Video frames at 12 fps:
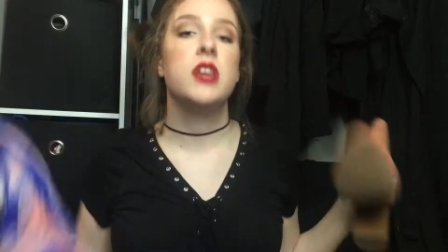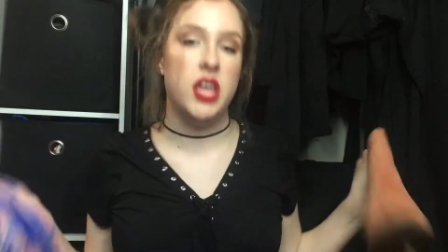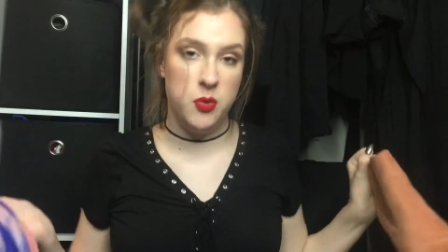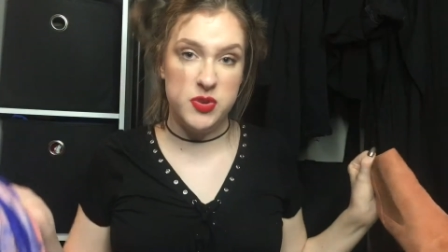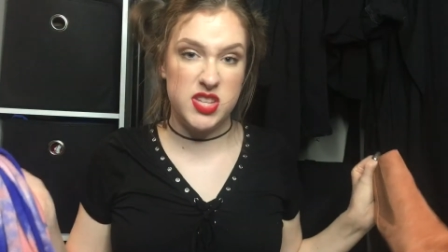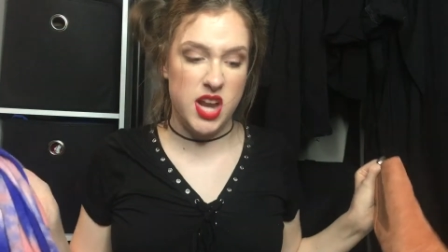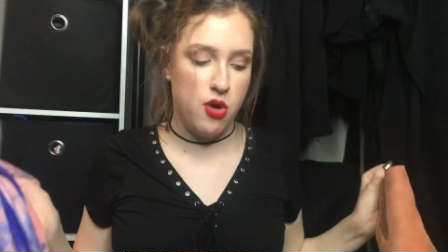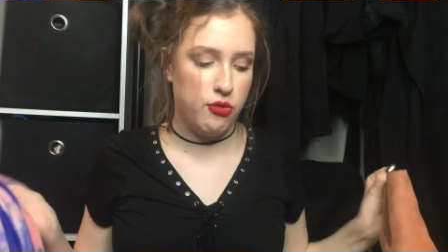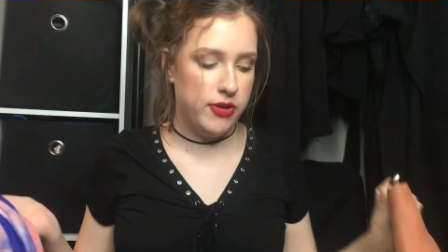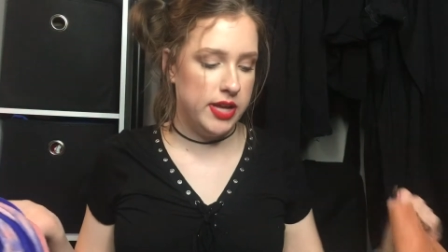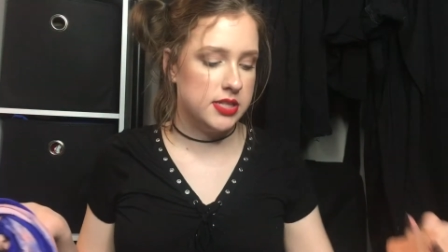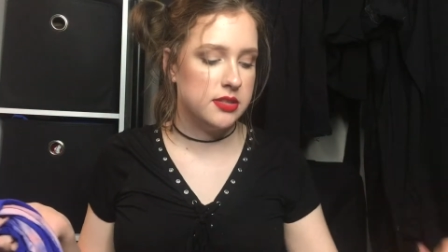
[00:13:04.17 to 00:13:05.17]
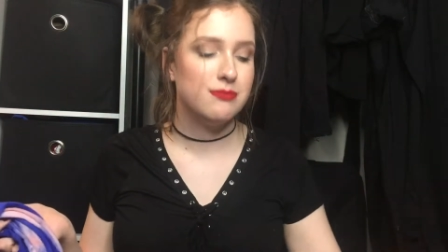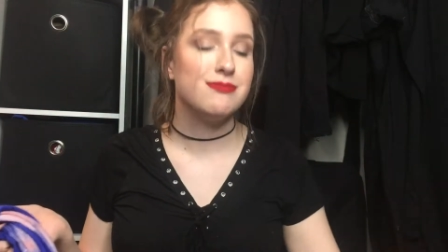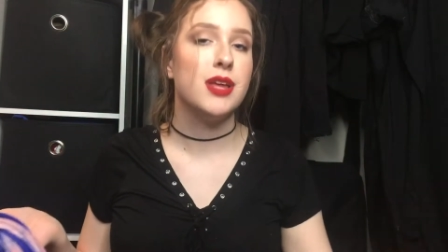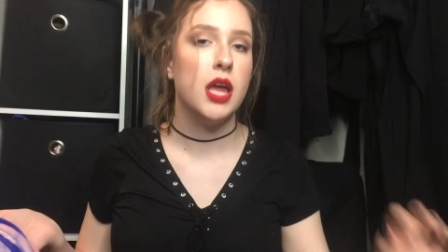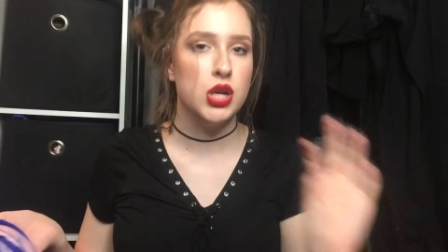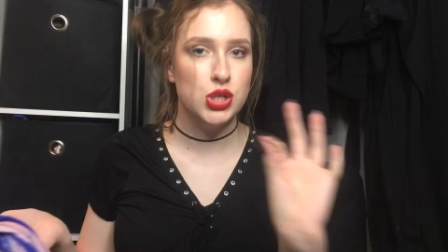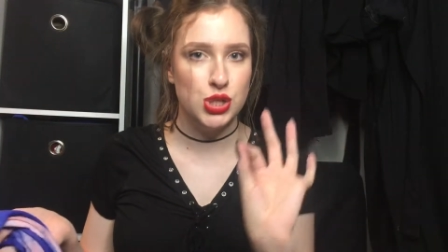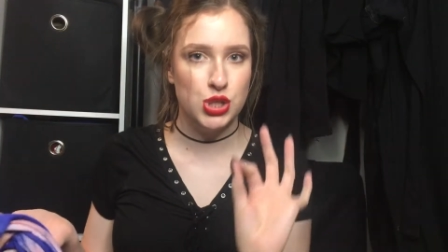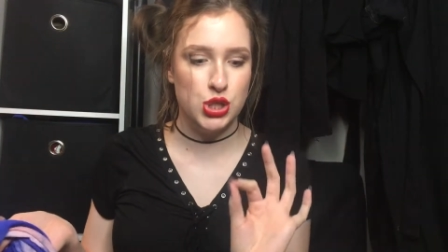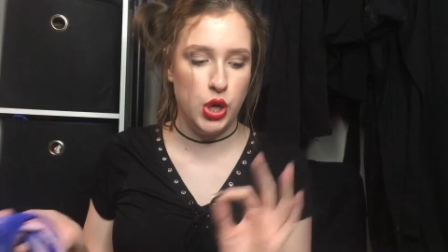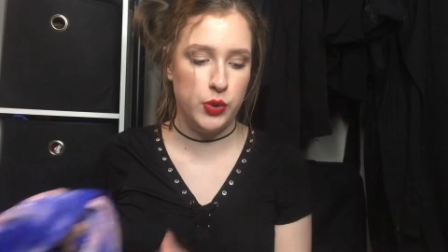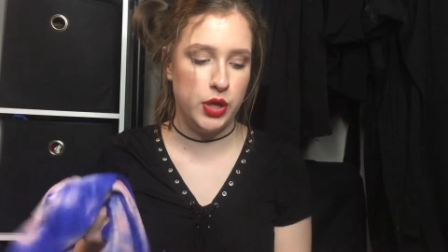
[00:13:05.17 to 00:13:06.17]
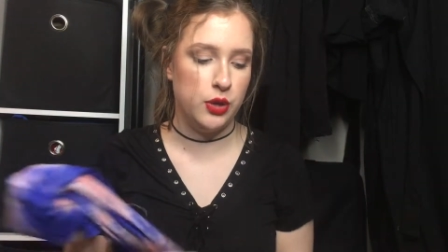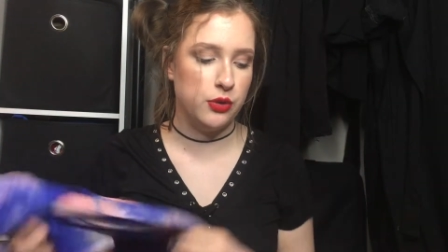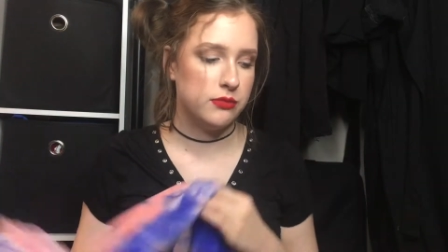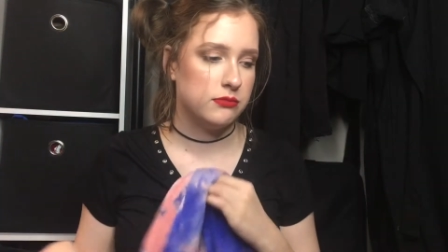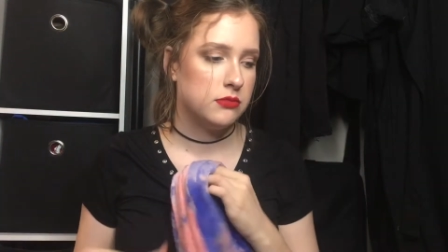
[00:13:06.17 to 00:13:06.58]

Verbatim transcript: It was an outfit. So cute.